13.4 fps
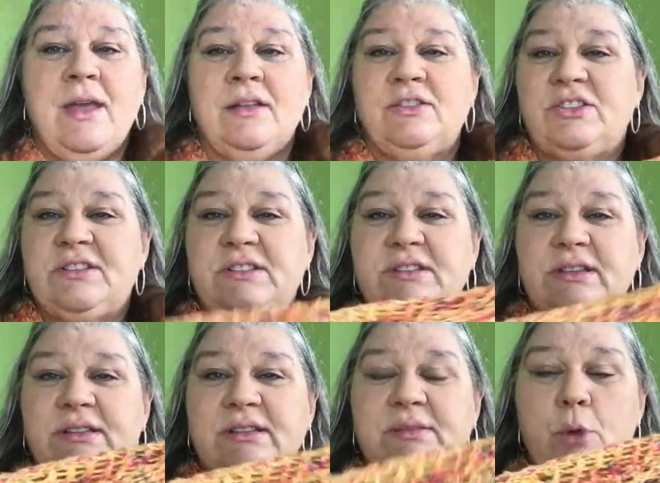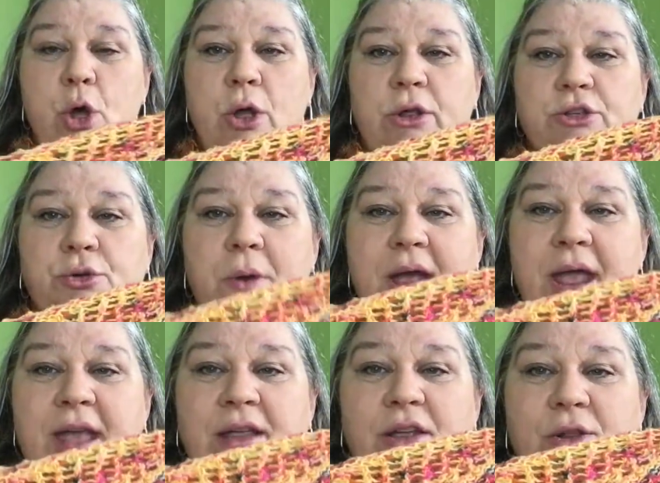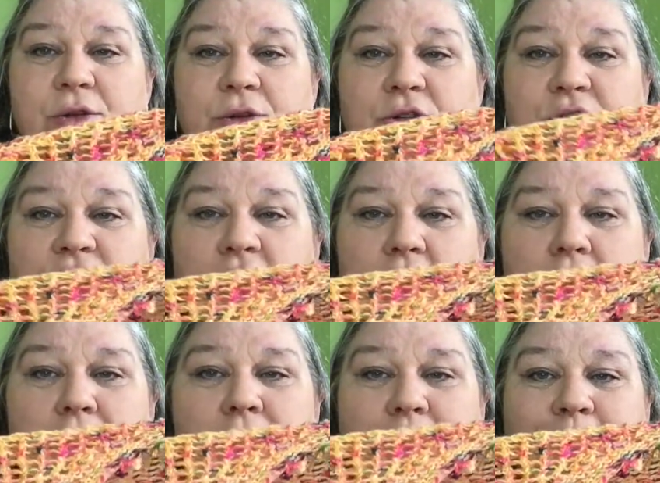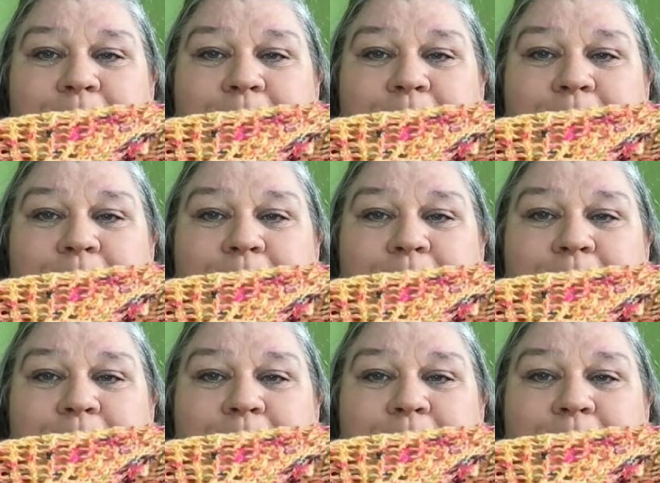It's just a small triangular shawl.